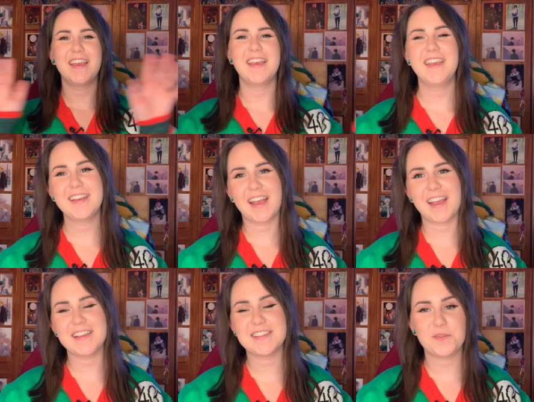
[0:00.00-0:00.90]
Hey
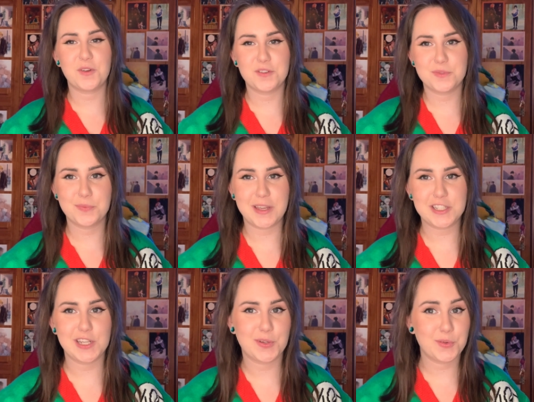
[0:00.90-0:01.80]
guys and welcome to my
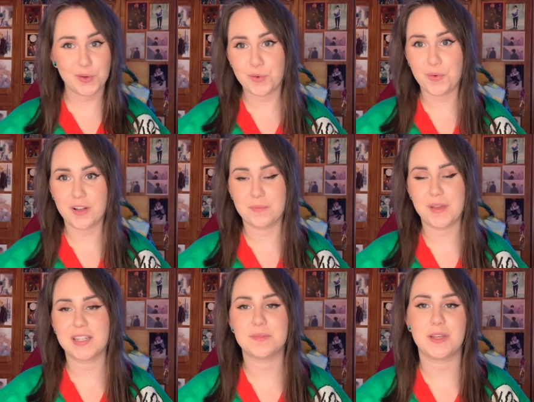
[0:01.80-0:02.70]
channel or welcome
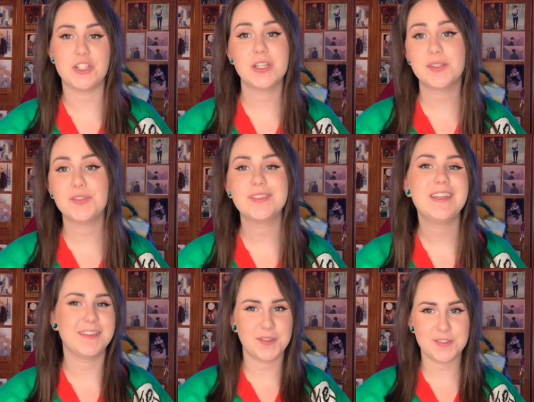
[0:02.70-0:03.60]
back to my channel
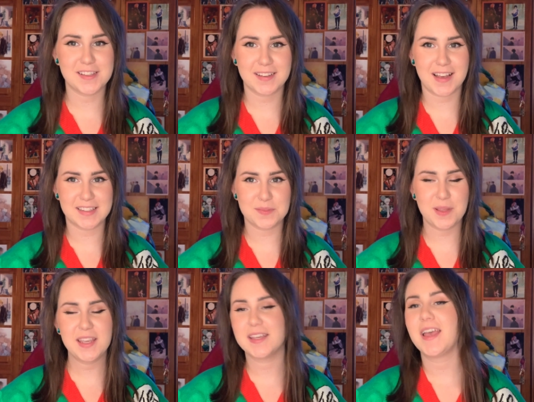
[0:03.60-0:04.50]
Kilos and Cosplay.